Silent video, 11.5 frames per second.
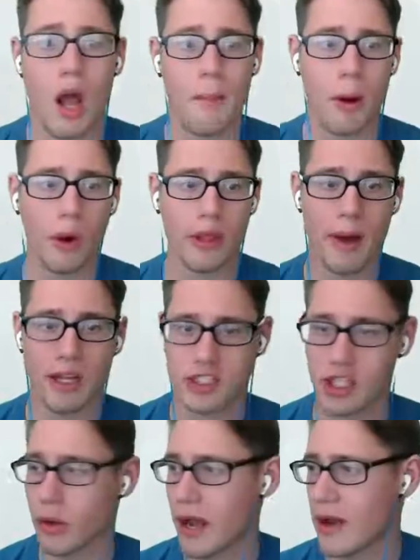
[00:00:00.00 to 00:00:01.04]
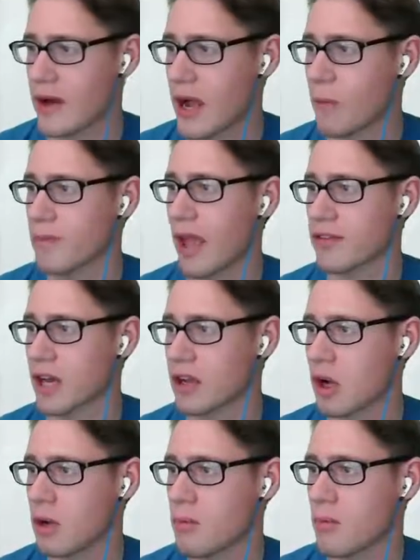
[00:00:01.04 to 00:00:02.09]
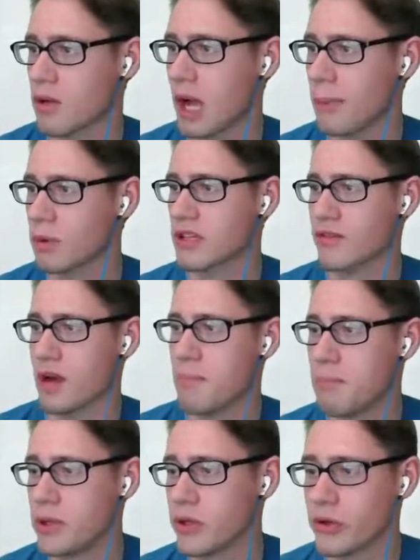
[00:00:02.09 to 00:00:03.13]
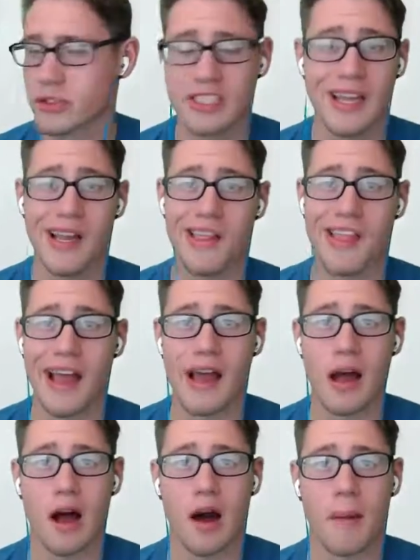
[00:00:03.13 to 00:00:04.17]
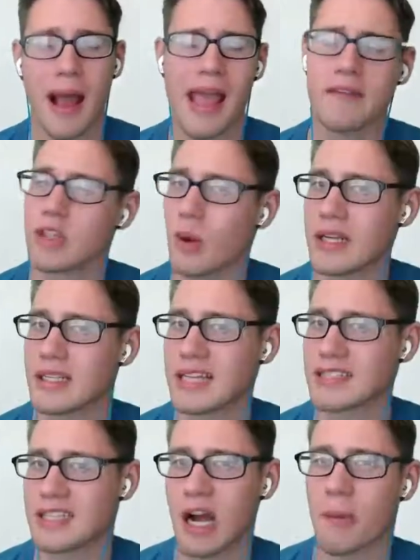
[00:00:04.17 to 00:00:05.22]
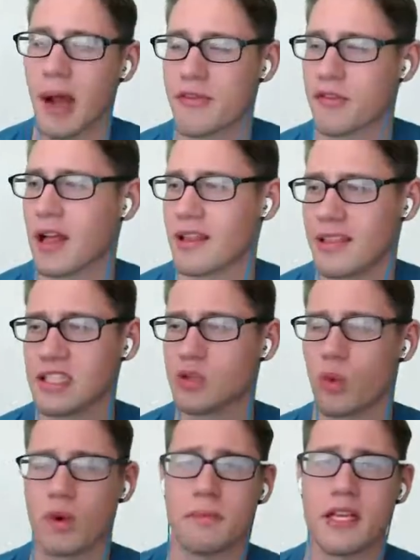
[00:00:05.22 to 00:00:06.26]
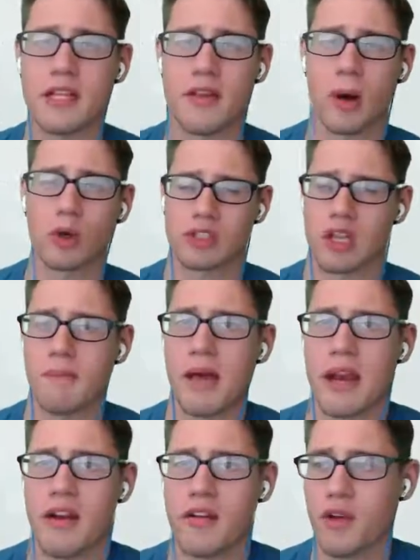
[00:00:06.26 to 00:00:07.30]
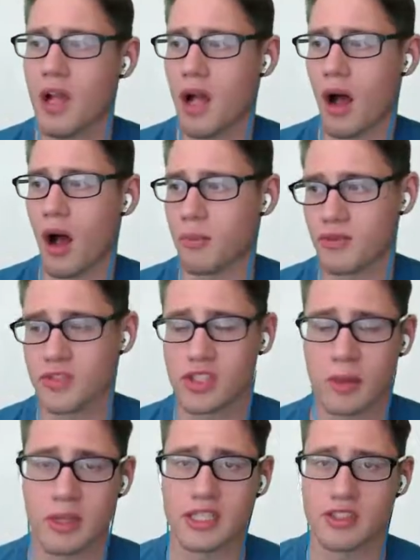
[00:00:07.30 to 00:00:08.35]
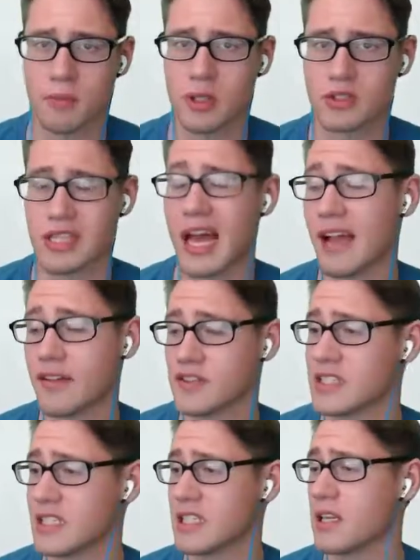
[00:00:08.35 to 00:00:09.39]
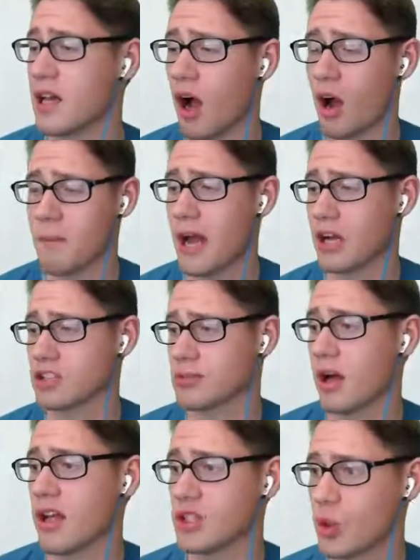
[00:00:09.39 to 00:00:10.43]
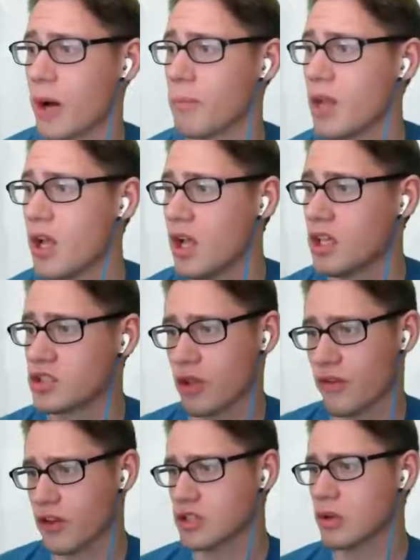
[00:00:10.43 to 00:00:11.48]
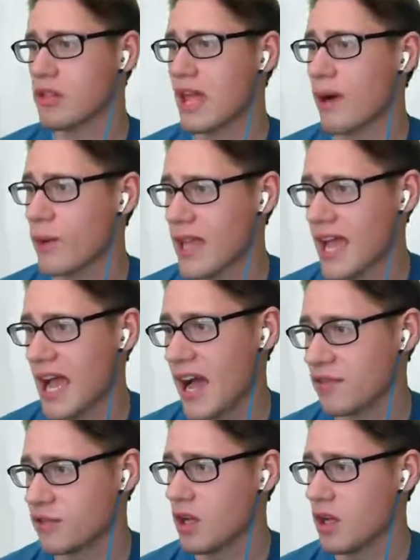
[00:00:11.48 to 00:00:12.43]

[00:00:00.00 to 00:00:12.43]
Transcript: Pokemon Showdown now. I've got a couple different builds that I haven't quite tested out, but I feel like these would be the most competitive. Some of these are builds that I have seen on BattleSpot as well. So the first one that we have